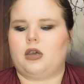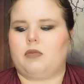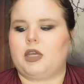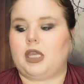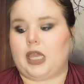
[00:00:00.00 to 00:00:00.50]

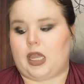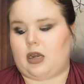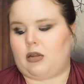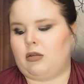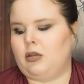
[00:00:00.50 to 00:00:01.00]

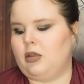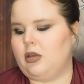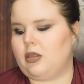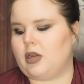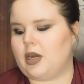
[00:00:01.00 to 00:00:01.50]
Again,
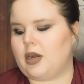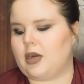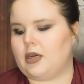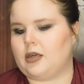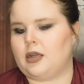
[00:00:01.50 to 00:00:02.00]
there
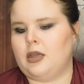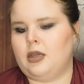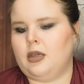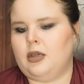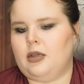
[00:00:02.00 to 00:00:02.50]
are
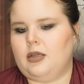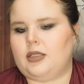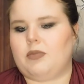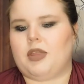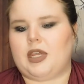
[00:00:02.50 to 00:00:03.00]

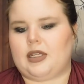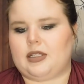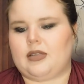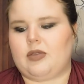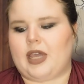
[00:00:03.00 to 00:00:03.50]
some
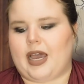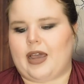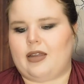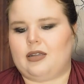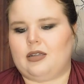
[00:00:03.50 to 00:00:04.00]
things
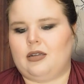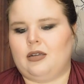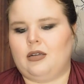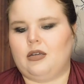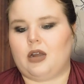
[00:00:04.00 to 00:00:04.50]
that
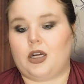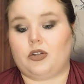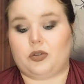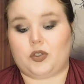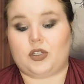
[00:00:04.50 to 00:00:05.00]
are close